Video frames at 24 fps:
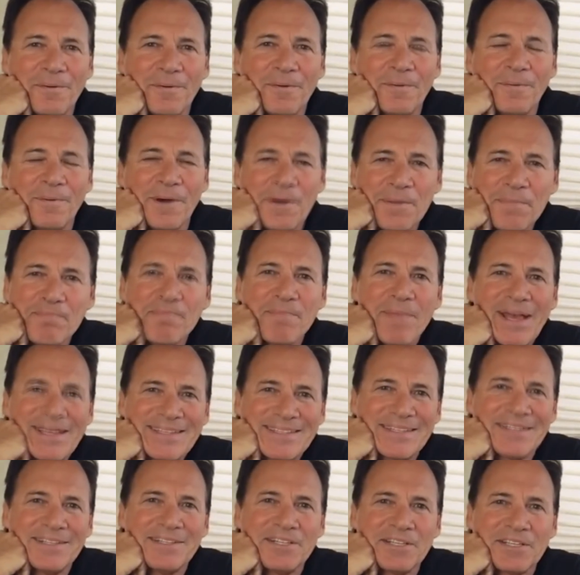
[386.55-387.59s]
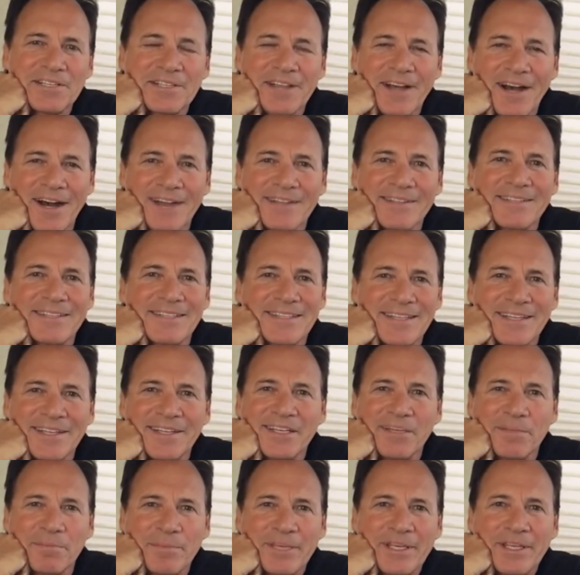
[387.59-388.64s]
What message is God
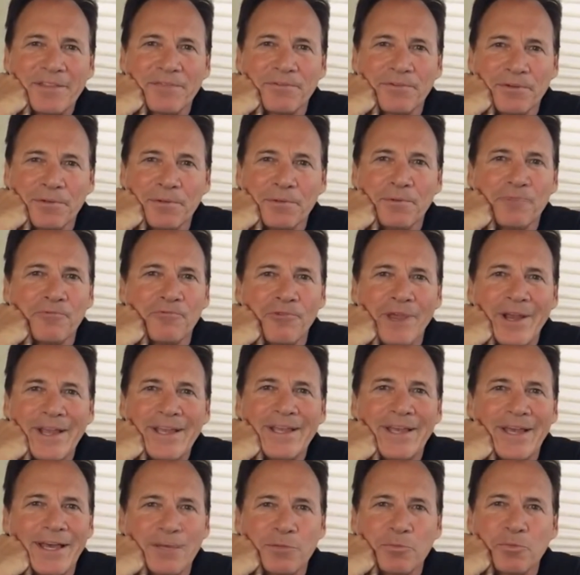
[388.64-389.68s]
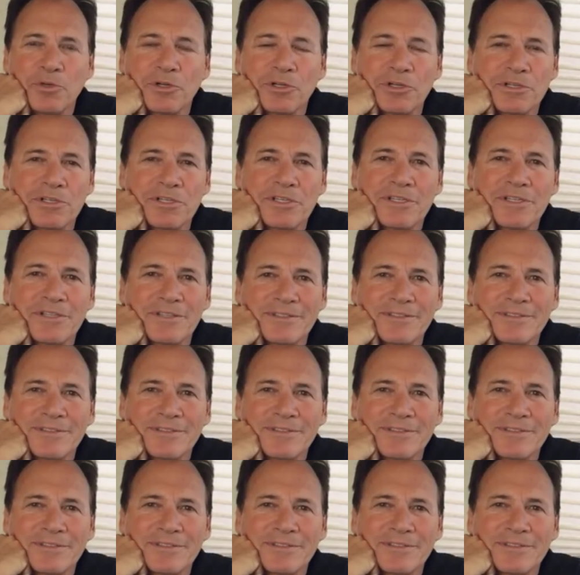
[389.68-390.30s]
sending me through Ray Edwards?